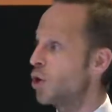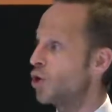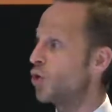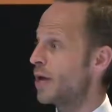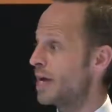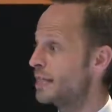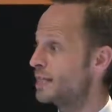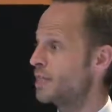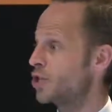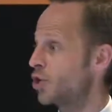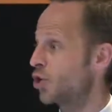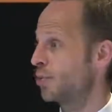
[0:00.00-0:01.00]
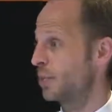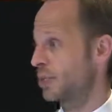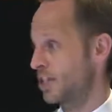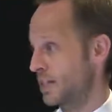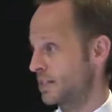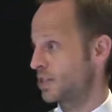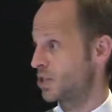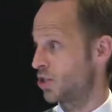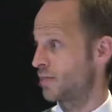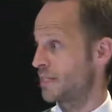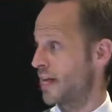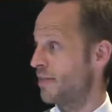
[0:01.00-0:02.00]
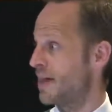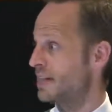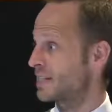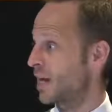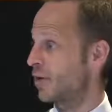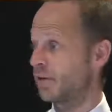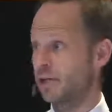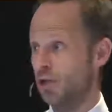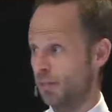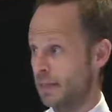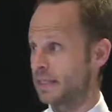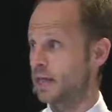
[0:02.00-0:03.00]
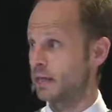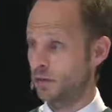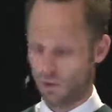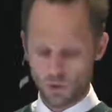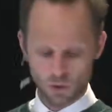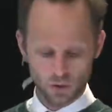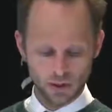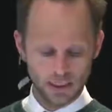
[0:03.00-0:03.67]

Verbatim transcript: who enter into the criminal justice service, and that's currently not being done at all.